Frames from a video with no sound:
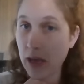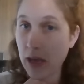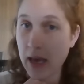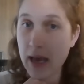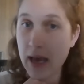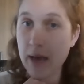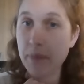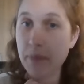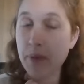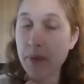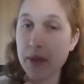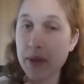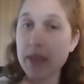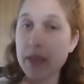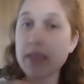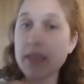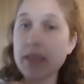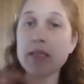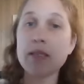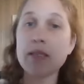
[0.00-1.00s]
yeah but
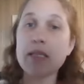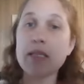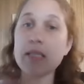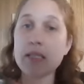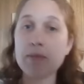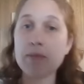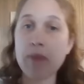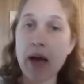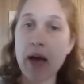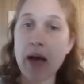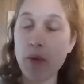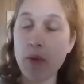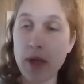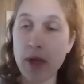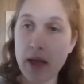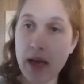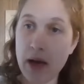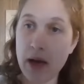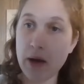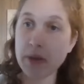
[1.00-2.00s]
this is this is my
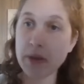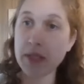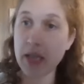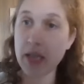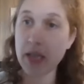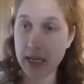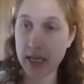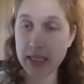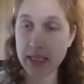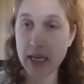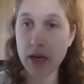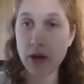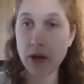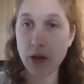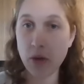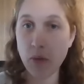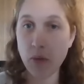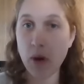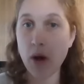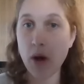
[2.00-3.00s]
wheelhouse and i can tell
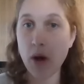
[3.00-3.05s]
you